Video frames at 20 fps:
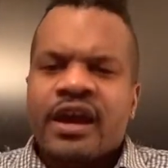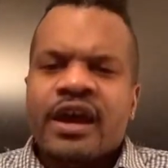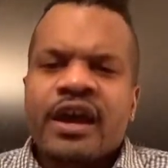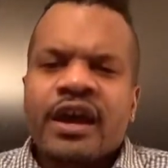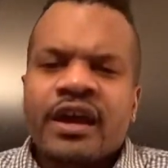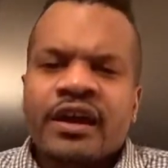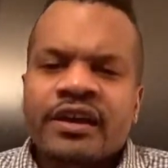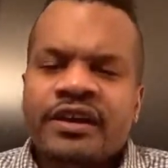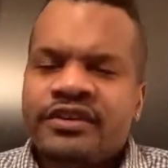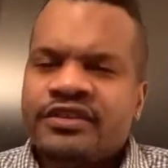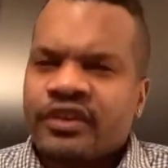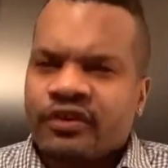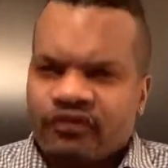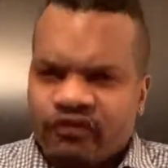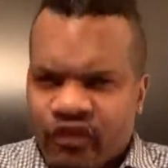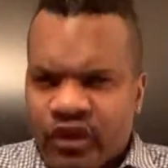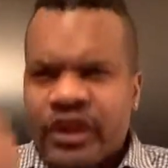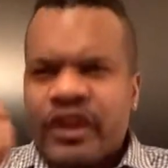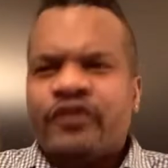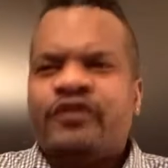He said,
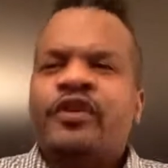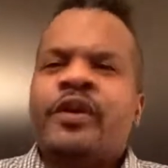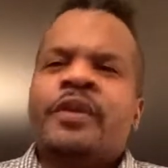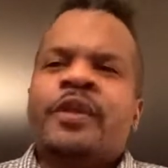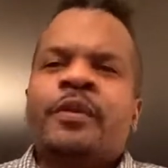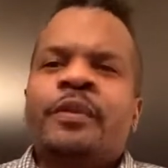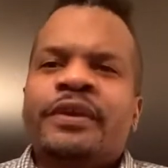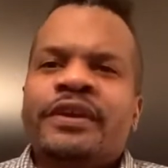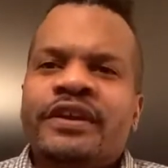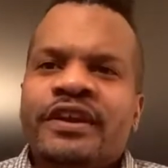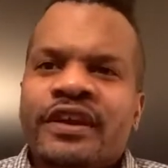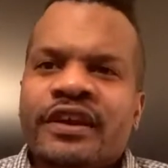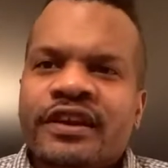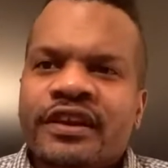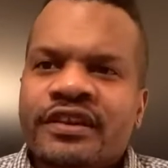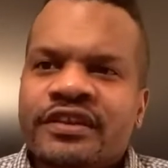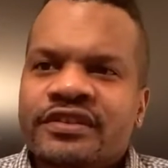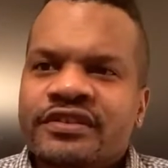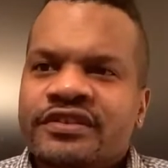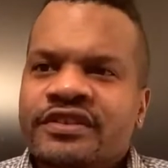read it from the beginning.
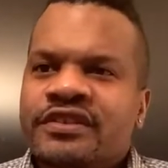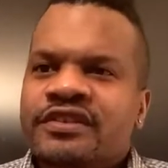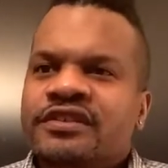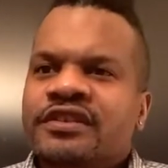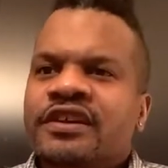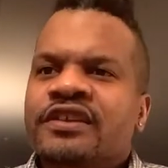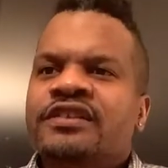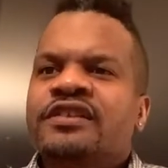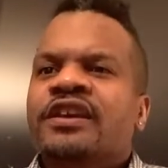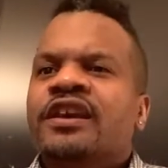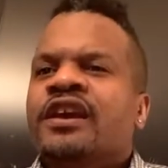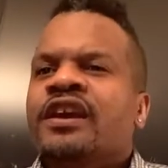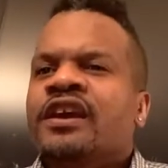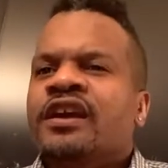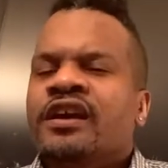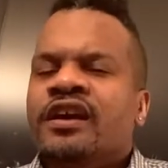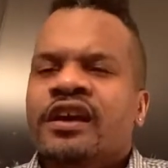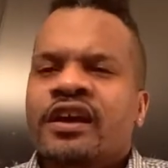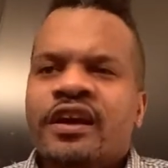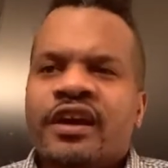She said, yeah,
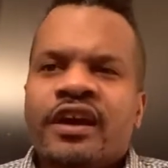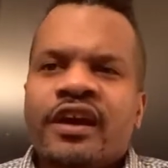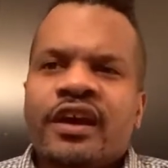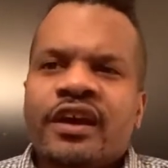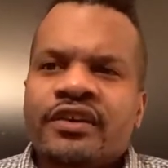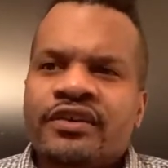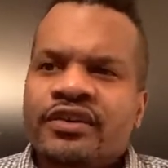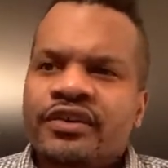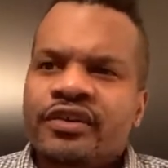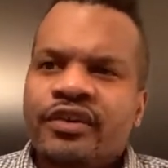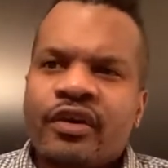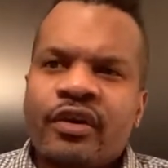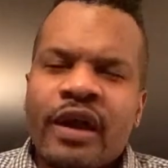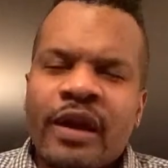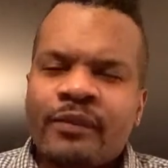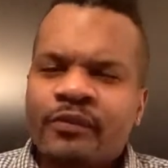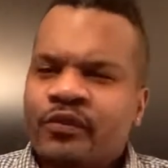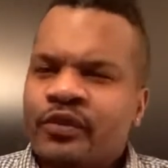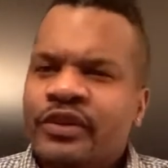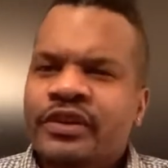you know,
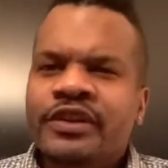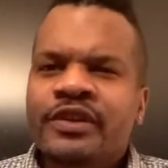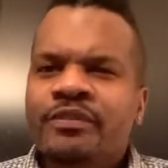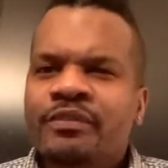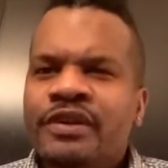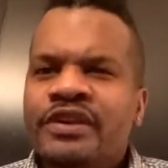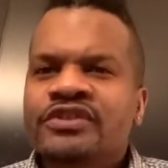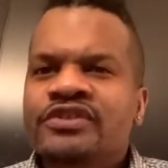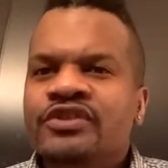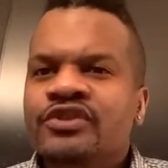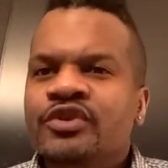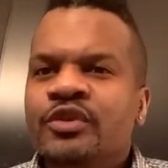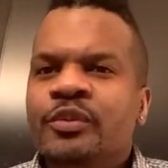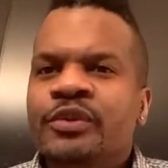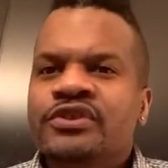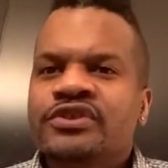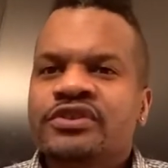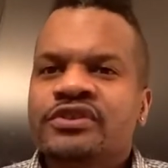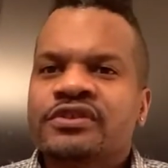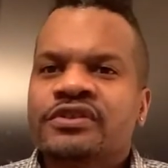I'm really missing you. But
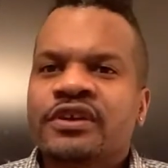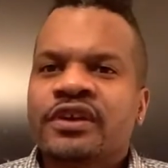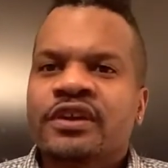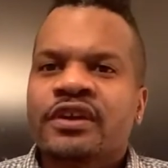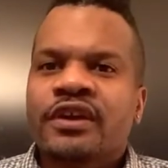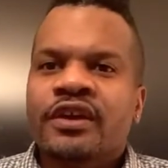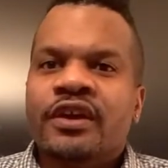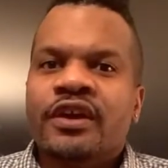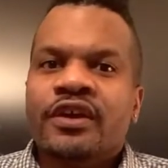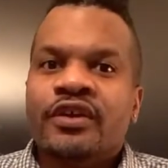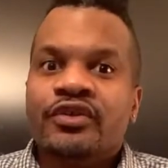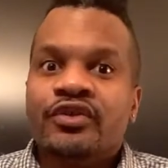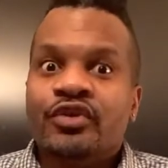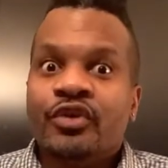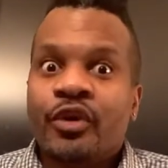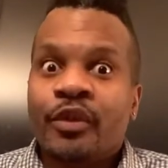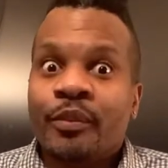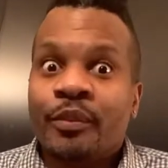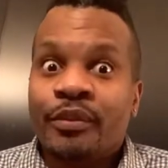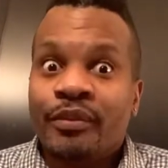she said,
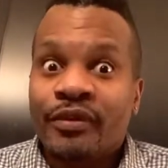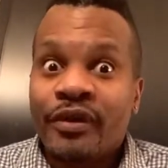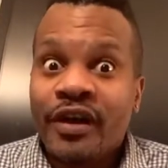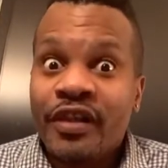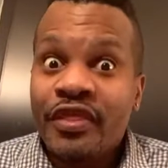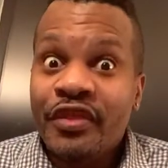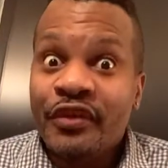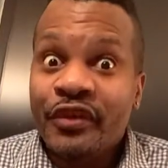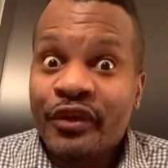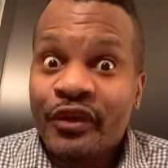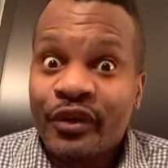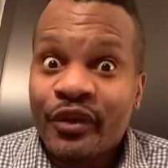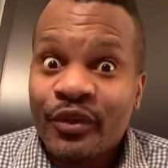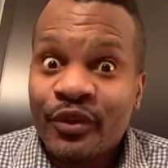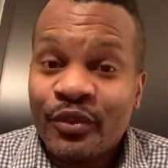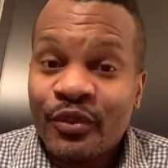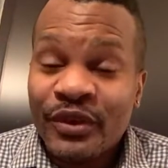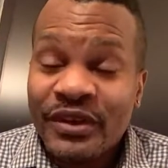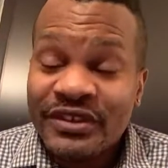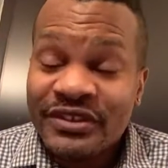your brother
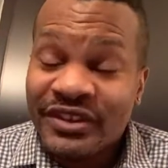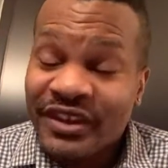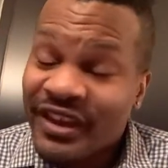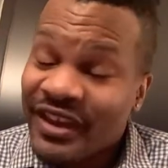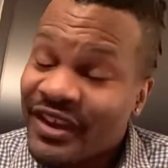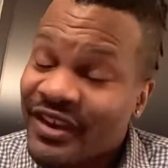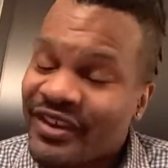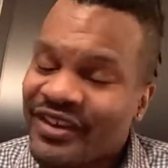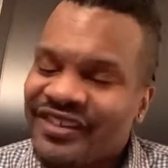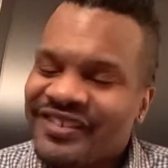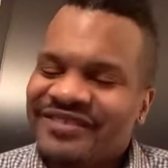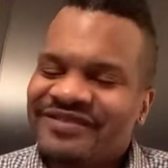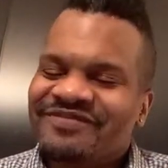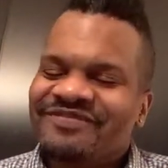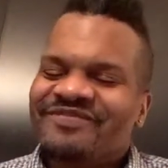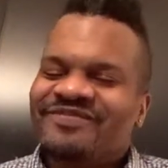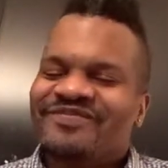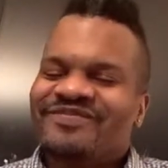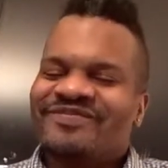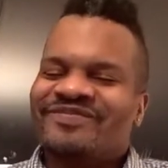was here
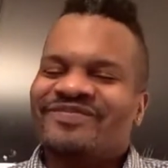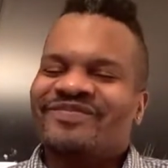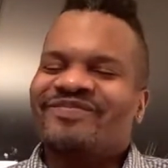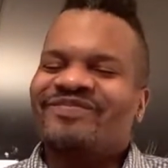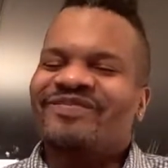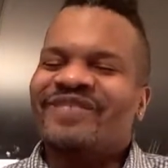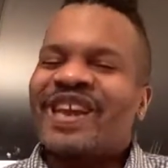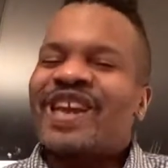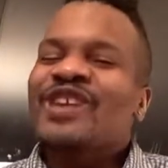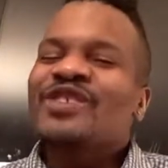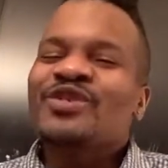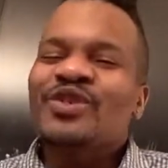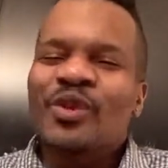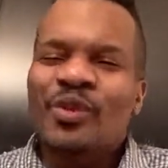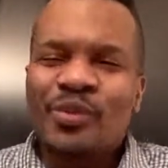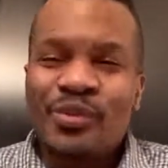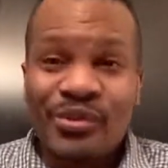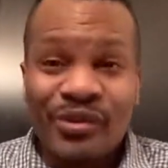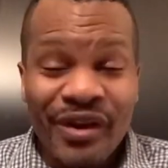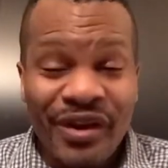and your
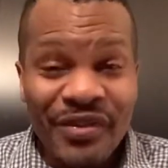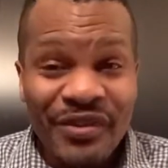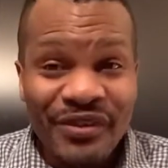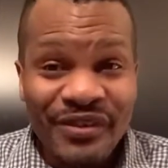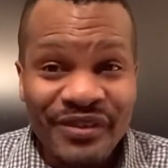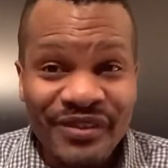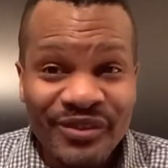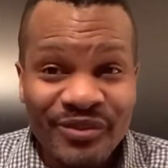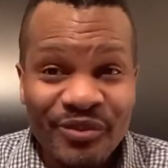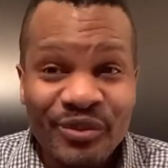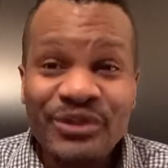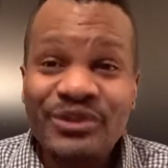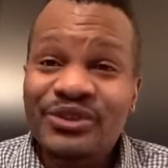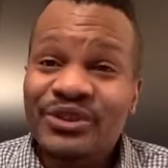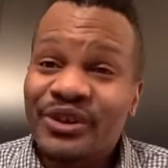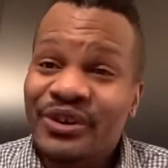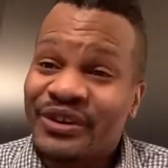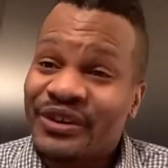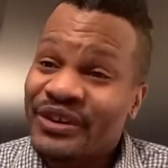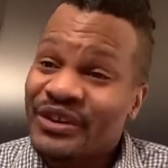brother was
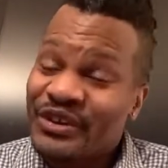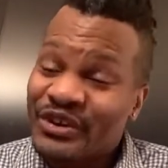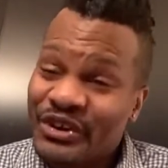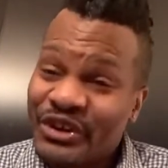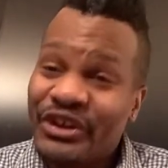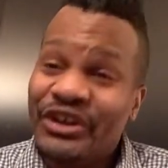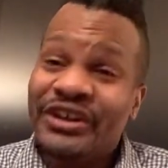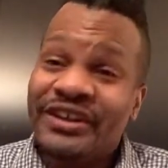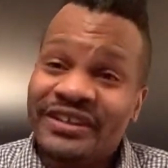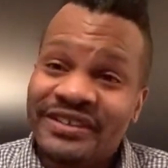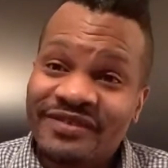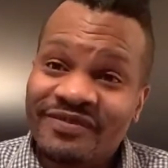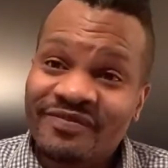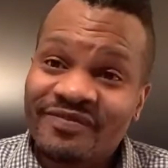looking good.